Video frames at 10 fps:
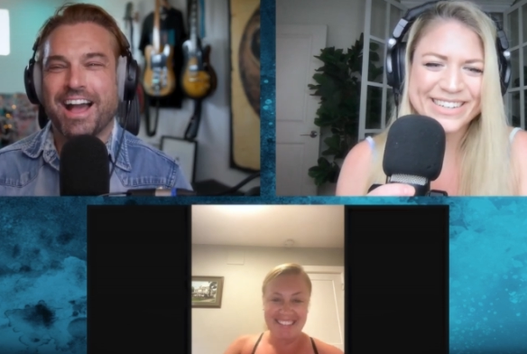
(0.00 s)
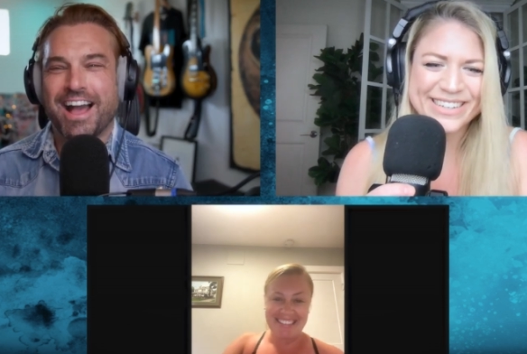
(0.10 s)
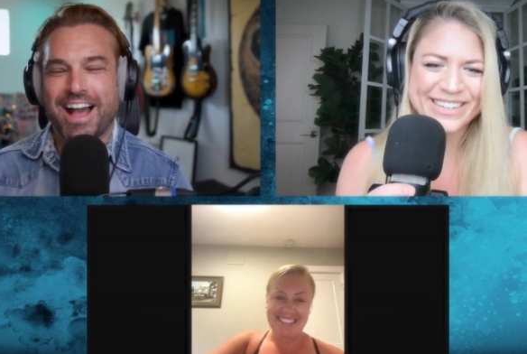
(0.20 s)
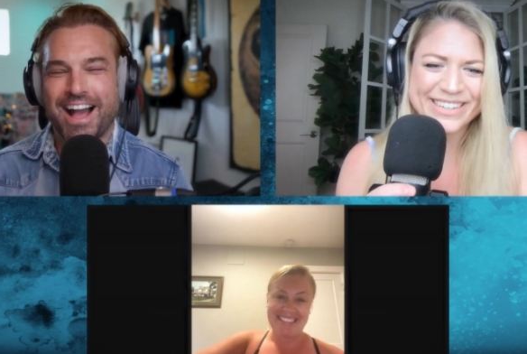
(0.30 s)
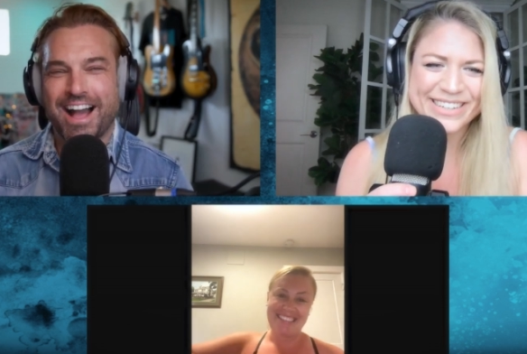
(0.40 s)

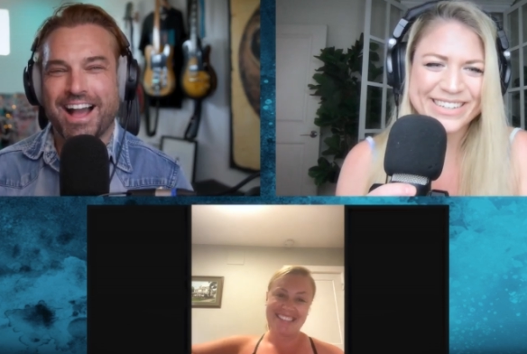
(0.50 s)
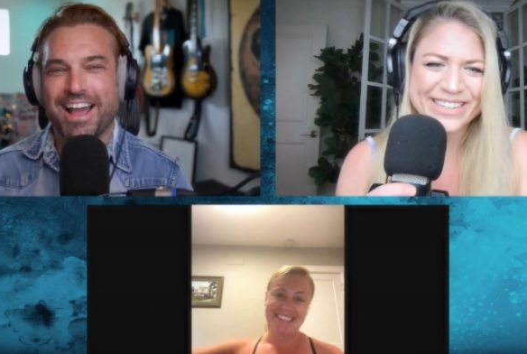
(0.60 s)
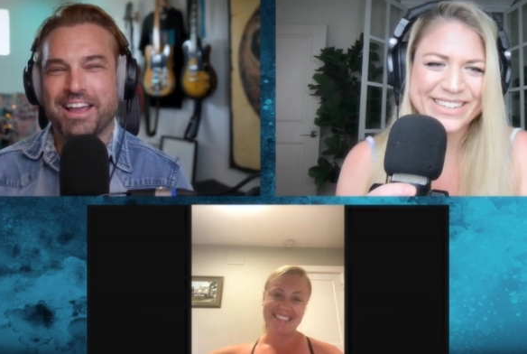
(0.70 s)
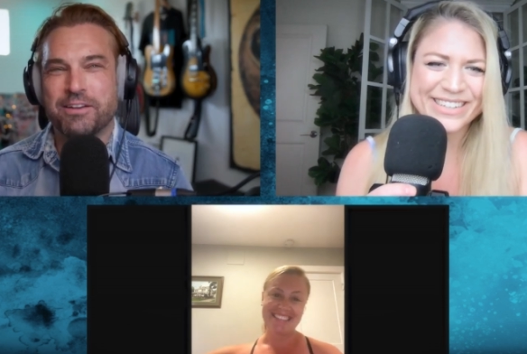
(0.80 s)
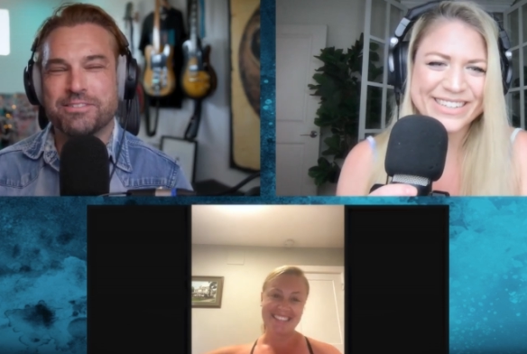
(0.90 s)

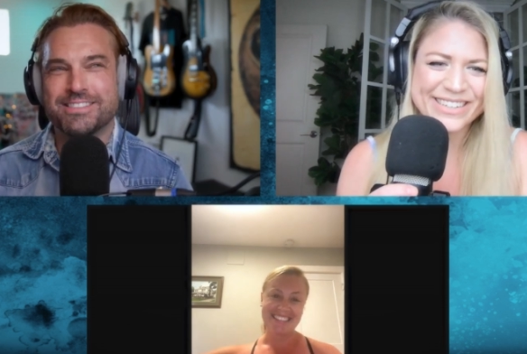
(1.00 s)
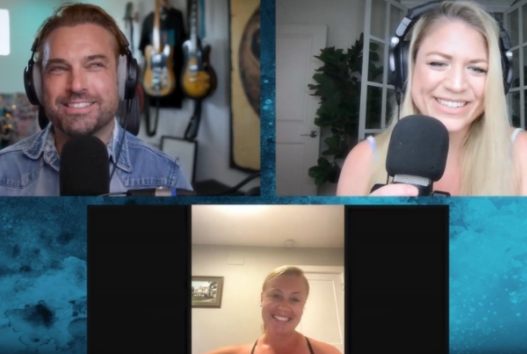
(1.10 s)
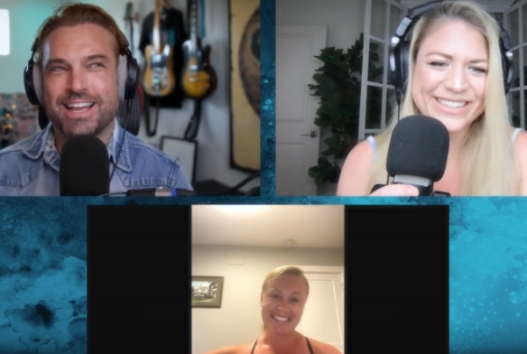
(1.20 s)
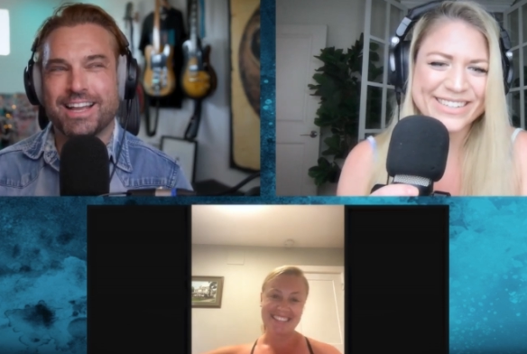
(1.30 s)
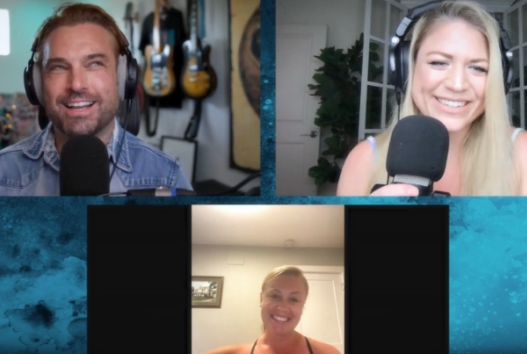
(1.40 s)
Speaker 1: I was
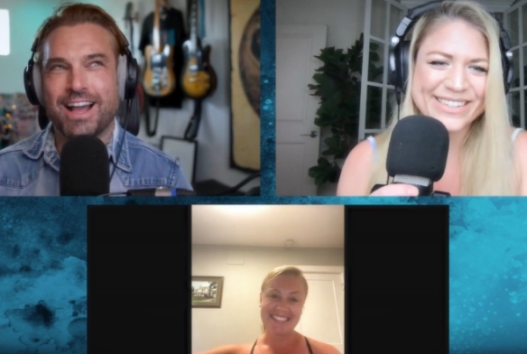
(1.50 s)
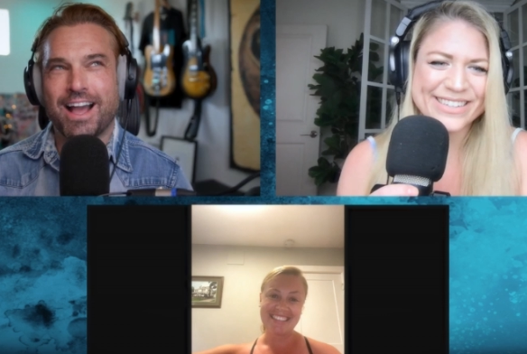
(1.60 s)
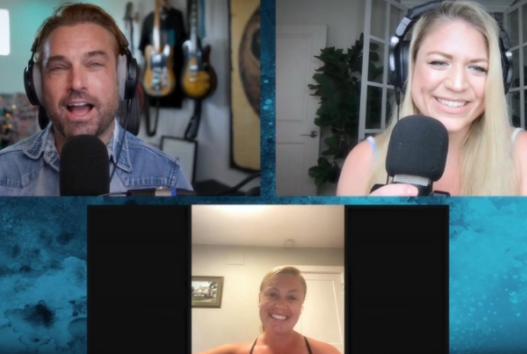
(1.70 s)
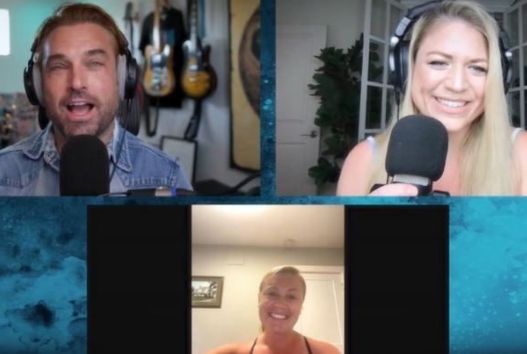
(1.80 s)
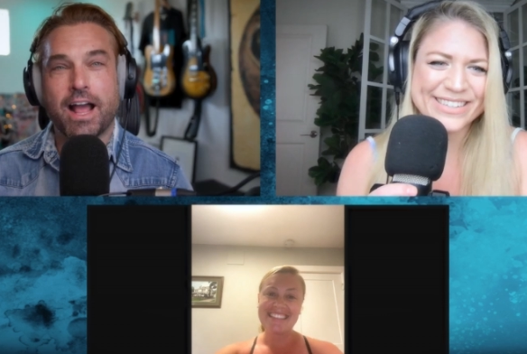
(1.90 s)
like,
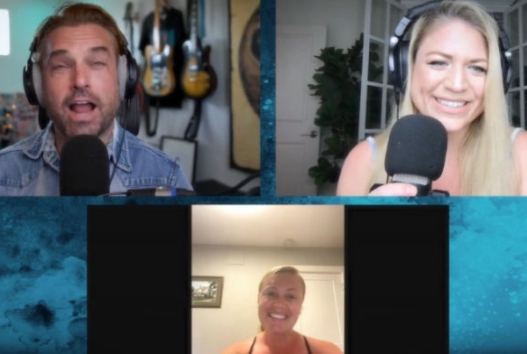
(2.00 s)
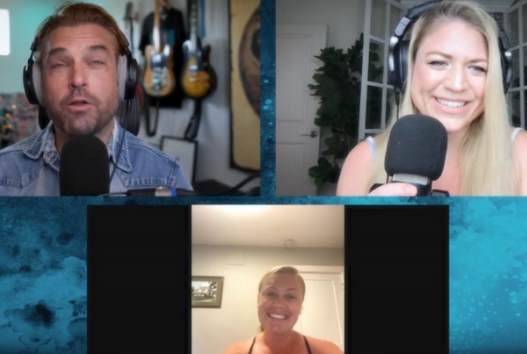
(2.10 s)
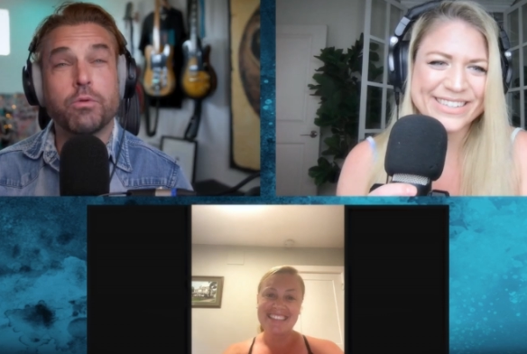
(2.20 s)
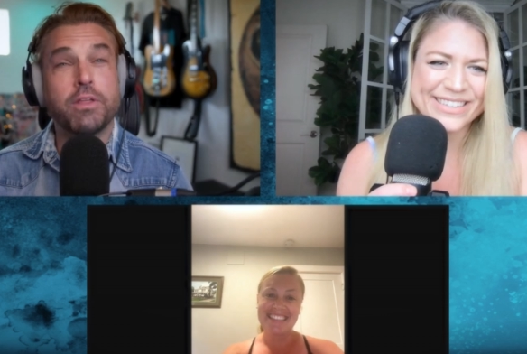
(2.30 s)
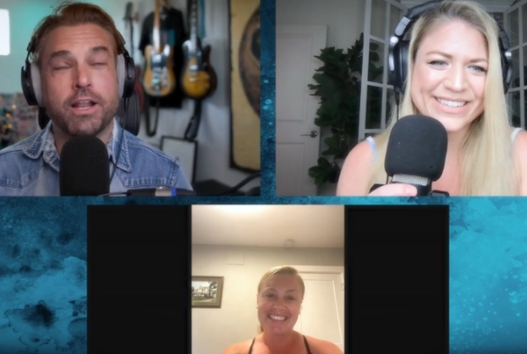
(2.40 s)
I, I don't
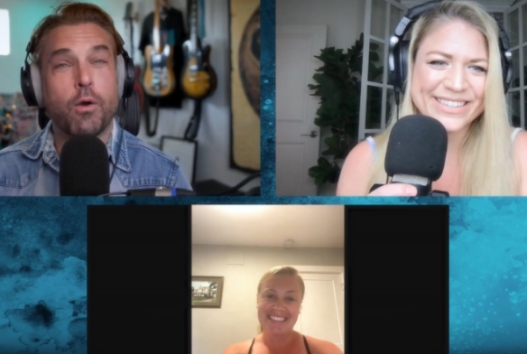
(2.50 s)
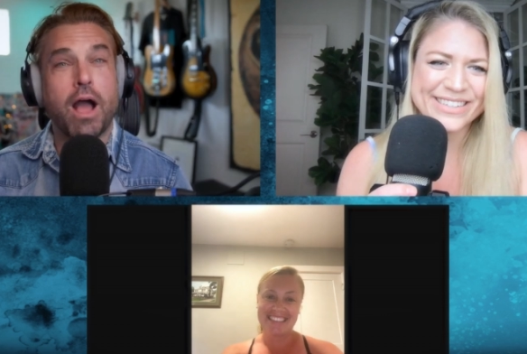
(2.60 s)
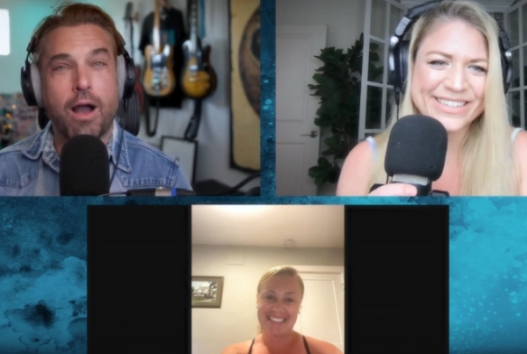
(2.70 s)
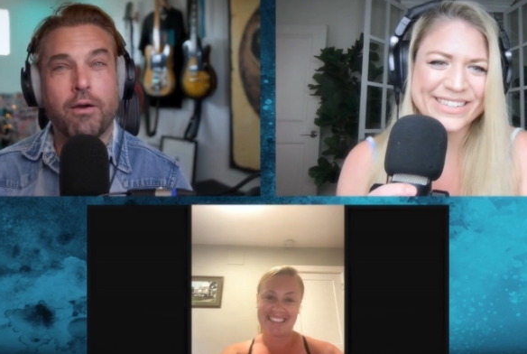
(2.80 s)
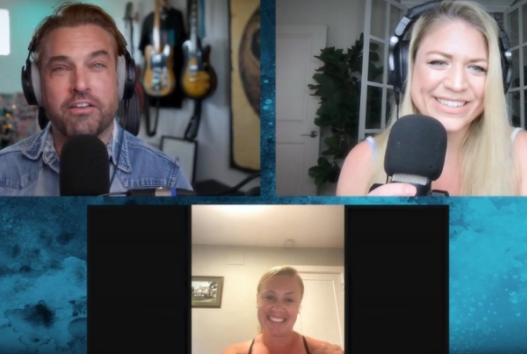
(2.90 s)
really know
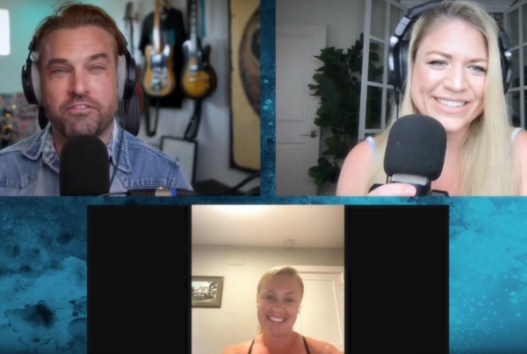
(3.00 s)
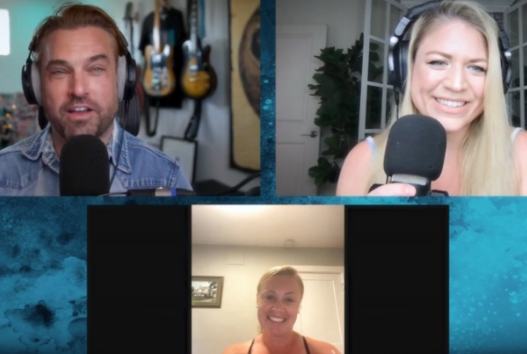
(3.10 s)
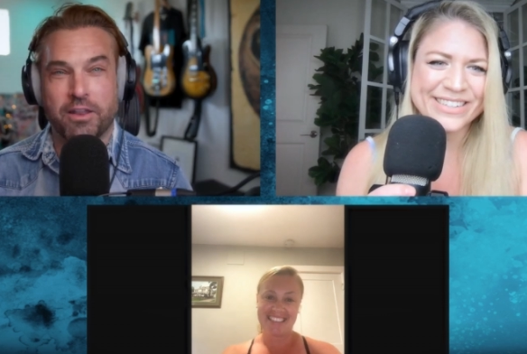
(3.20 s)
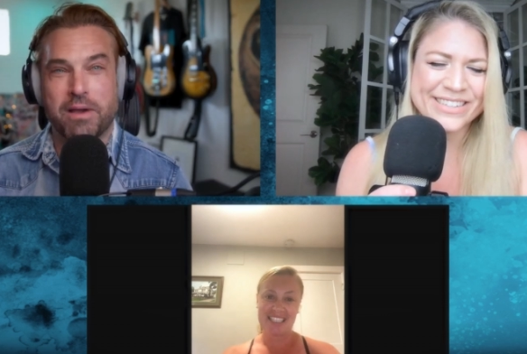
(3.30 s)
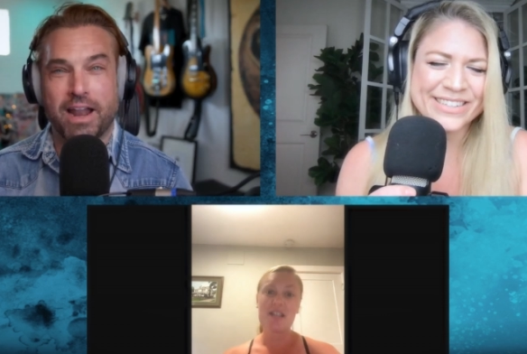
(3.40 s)
how I felt
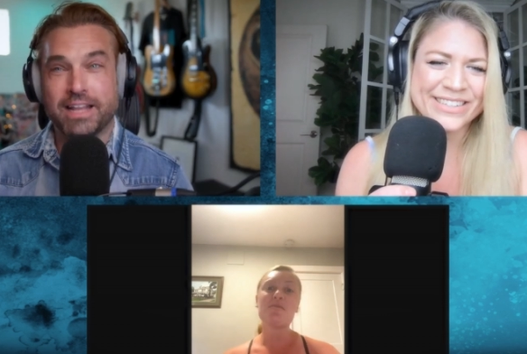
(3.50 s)
about it.